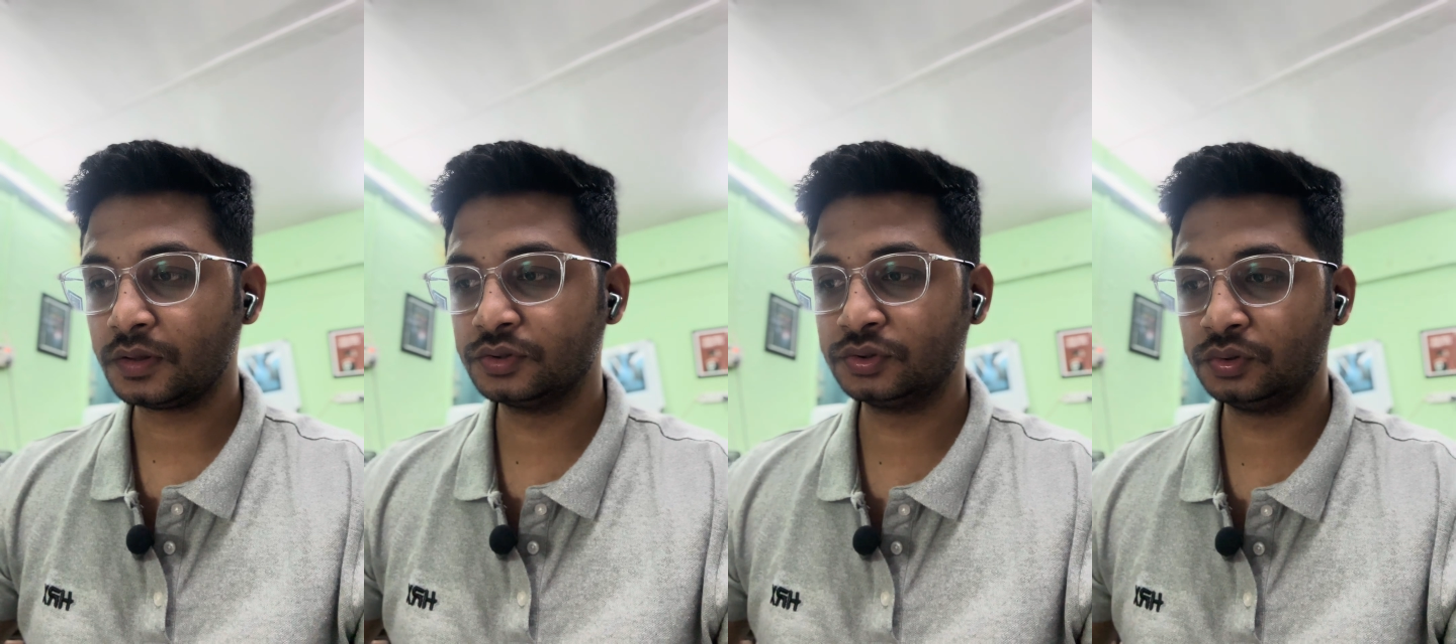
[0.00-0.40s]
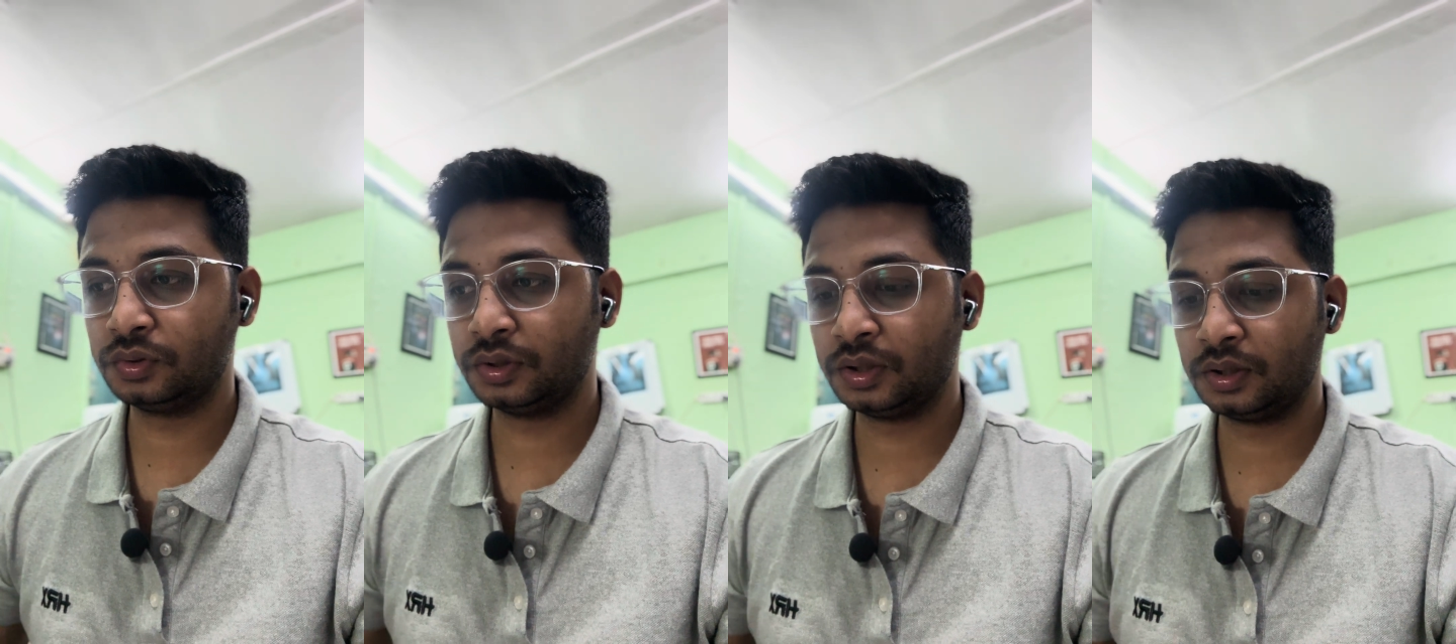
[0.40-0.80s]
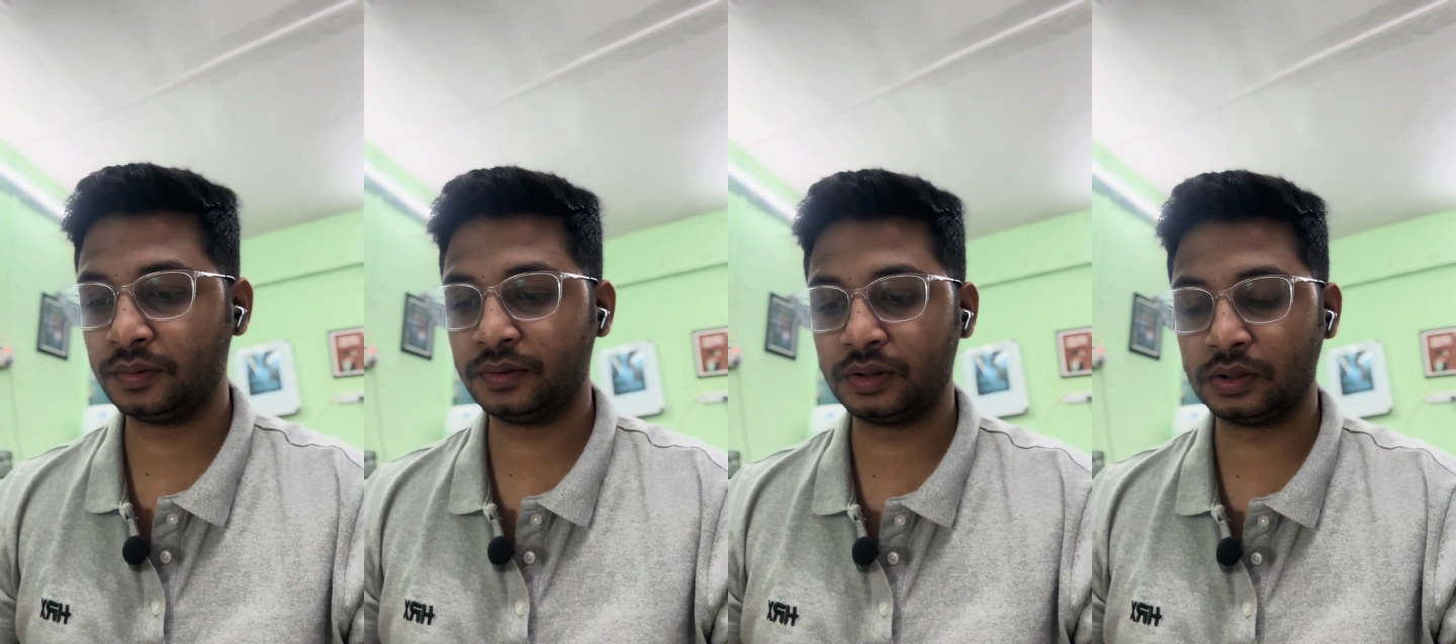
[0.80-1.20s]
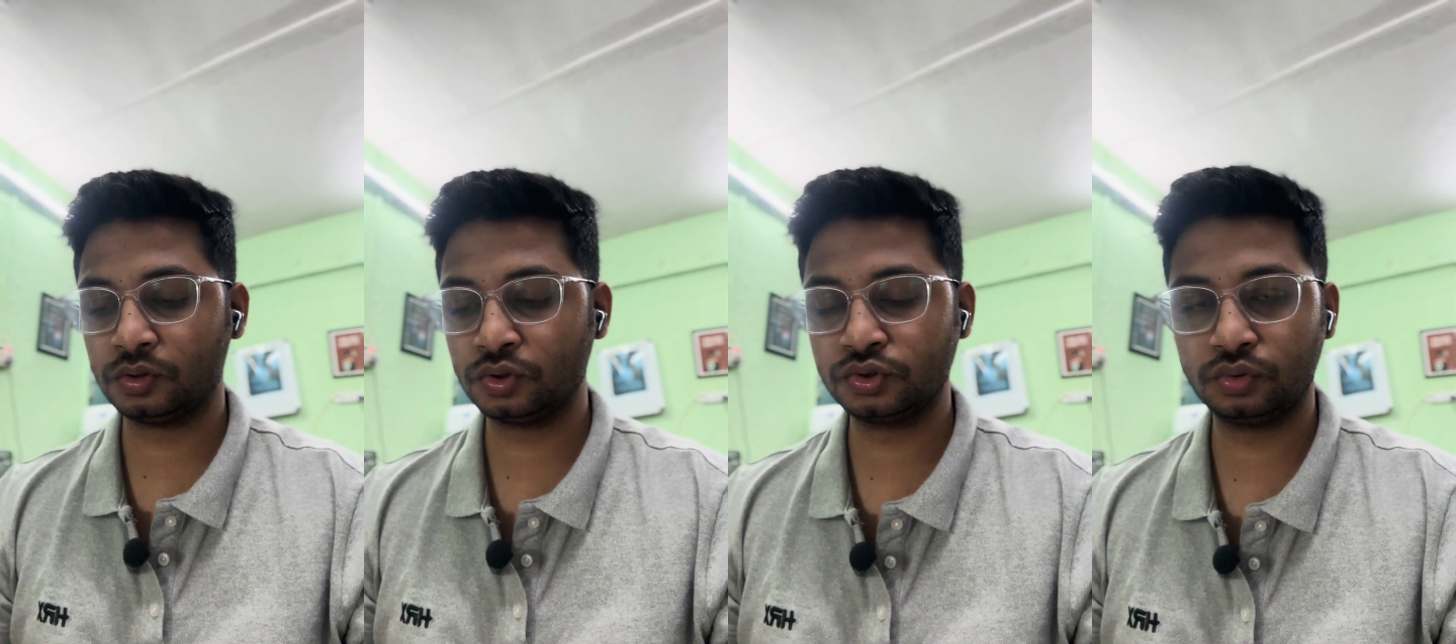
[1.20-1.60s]
So,
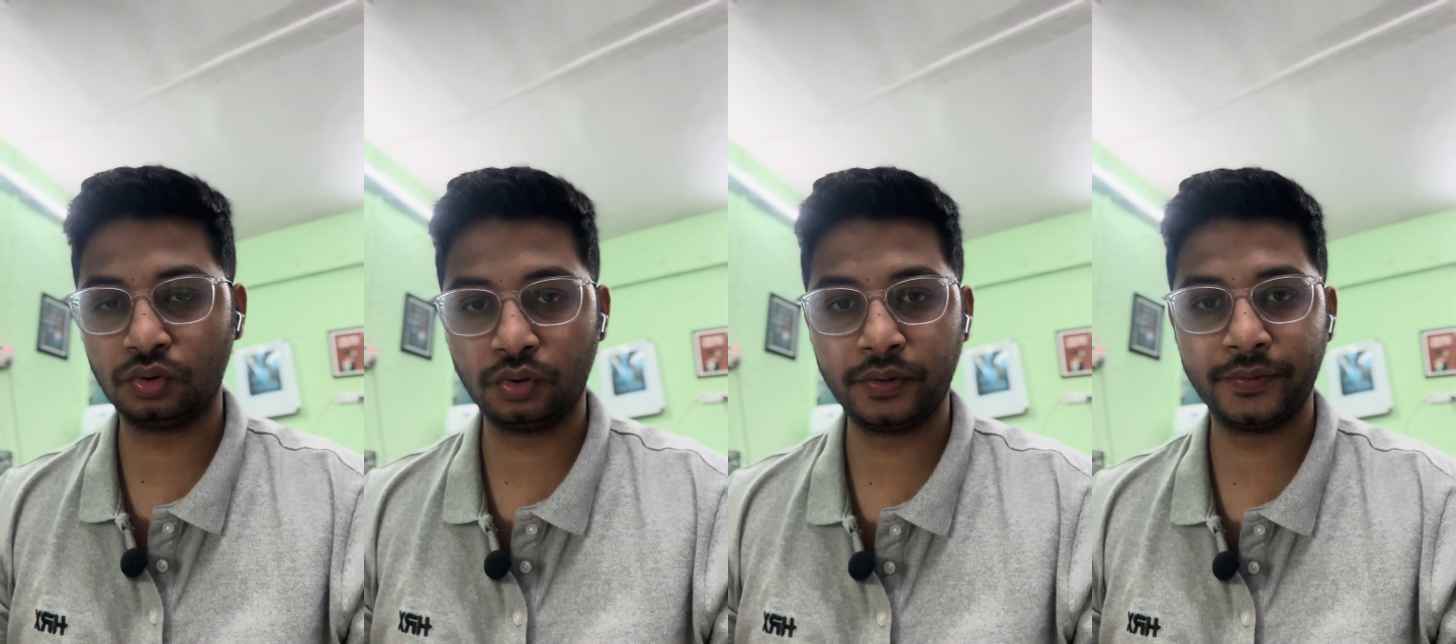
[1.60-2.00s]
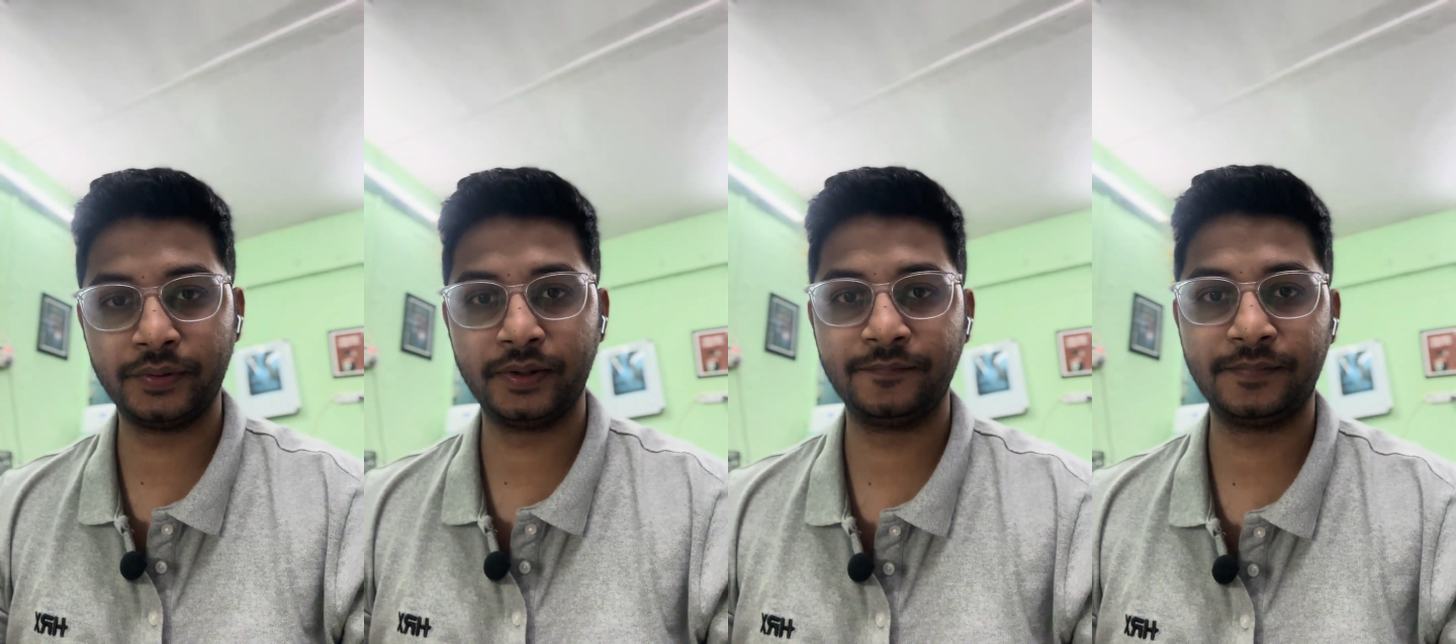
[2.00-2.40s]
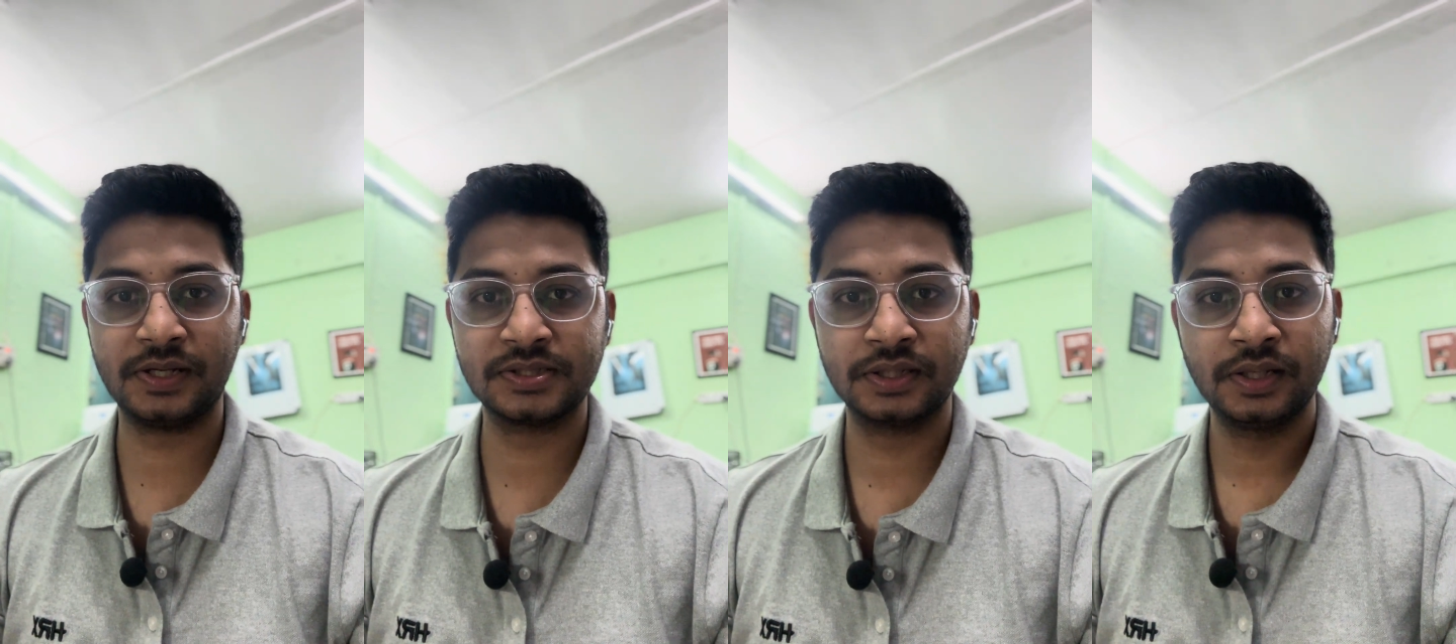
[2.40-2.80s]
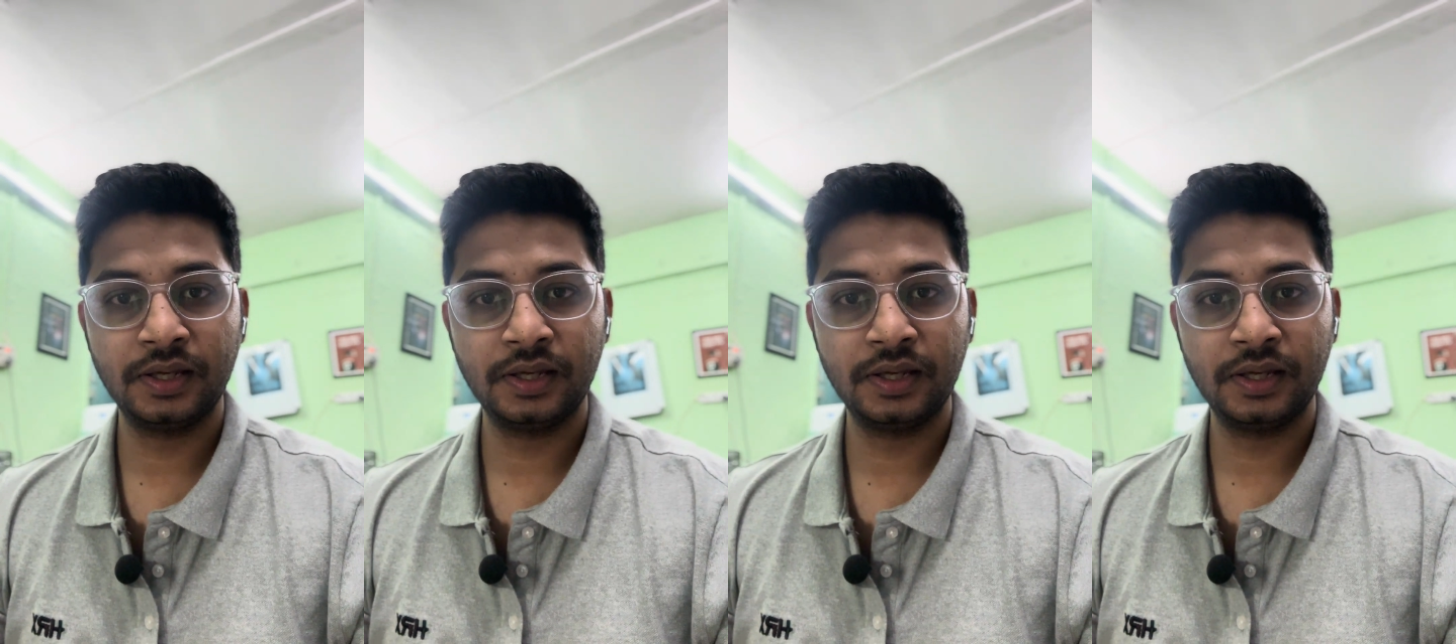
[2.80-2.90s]
those who don't know, I've passed